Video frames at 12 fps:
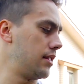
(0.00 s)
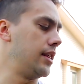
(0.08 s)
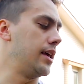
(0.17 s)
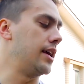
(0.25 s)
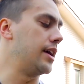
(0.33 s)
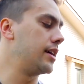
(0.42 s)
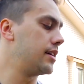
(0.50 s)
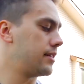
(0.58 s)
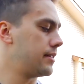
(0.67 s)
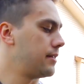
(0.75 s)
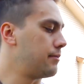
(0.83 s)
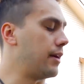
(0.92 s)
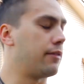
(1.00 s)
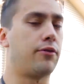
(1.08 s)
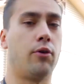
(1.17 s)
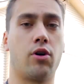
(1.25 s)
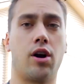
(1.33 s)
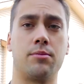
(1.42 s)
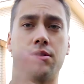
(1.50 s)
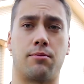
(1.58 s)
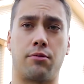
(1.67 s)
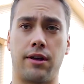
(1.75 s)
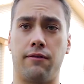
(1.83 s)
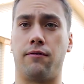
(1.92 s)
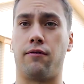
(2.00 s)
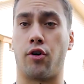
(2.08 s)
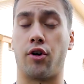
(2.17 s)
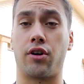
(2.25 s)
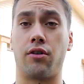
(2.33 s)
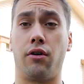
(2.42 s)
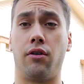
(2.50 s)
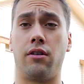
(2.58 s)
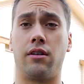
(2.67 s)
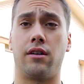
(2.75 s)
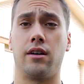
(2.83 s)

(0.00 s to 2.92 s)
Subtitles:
my forearms are pretty vertical,